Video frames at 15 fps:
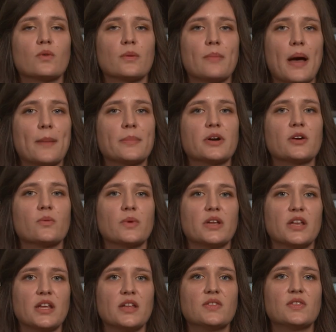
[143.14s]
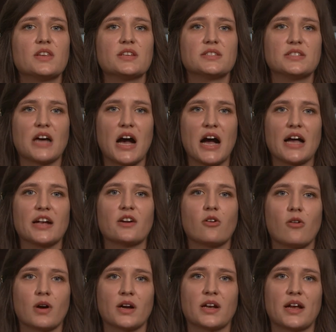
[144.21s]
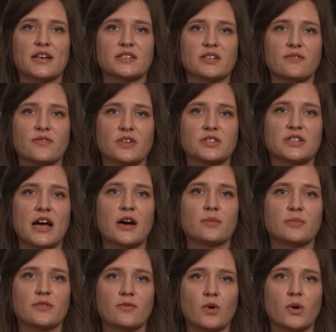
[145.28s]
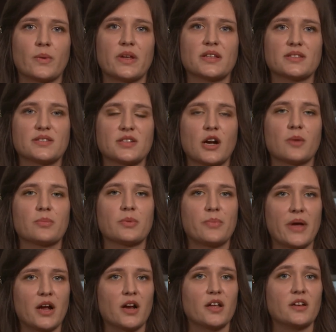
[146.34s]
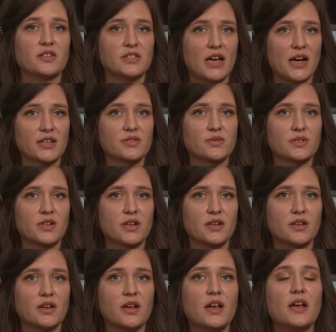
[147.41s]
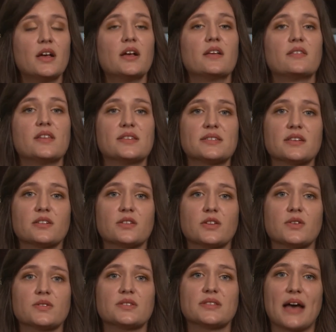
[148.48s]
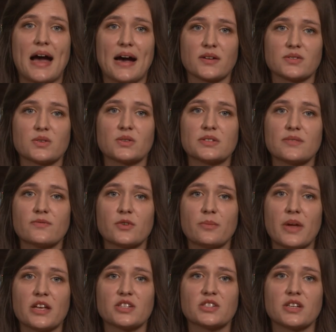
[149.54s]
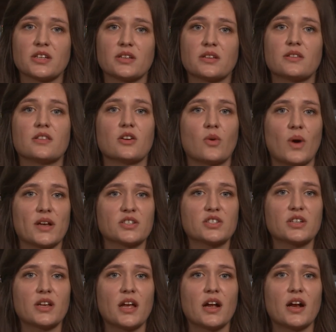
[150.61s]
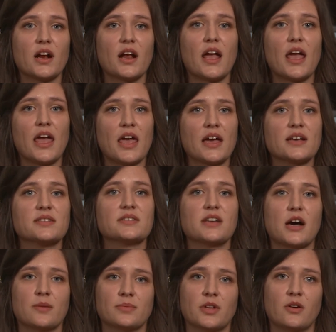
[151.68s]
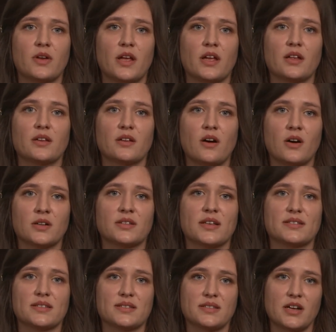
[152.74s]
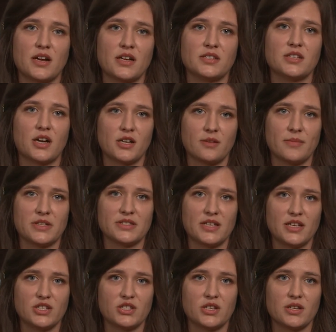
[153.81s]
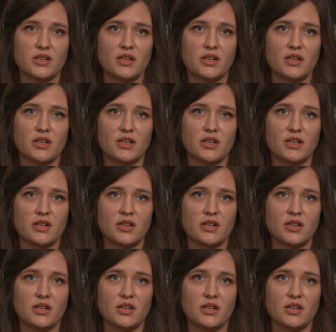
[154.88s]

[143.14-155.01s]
Remember, we need the entire organizer filled out before we can start preparing your tax return. This includes the household information, the questionnaire, and uploading all necessary documentation.